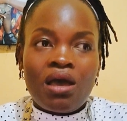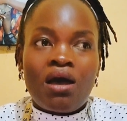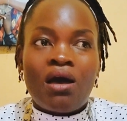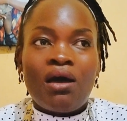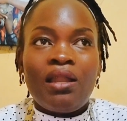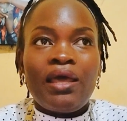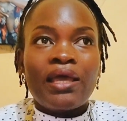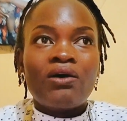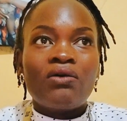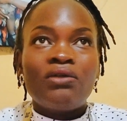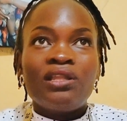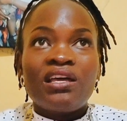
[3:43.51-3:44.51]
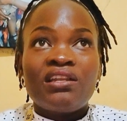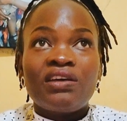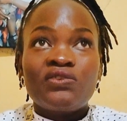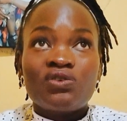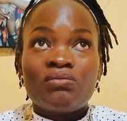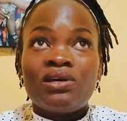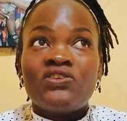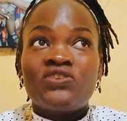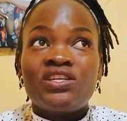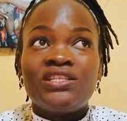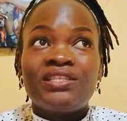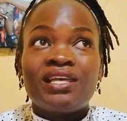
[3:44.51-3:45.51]
Like on the industrial
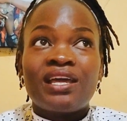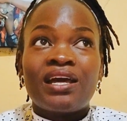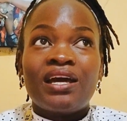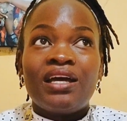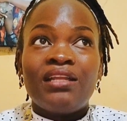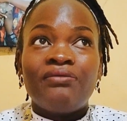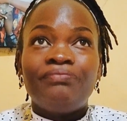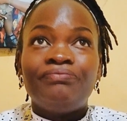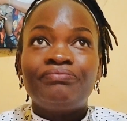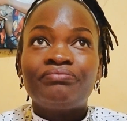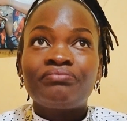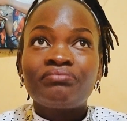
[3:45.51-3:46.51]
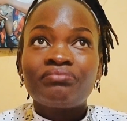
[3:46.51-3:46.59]
machines, they can,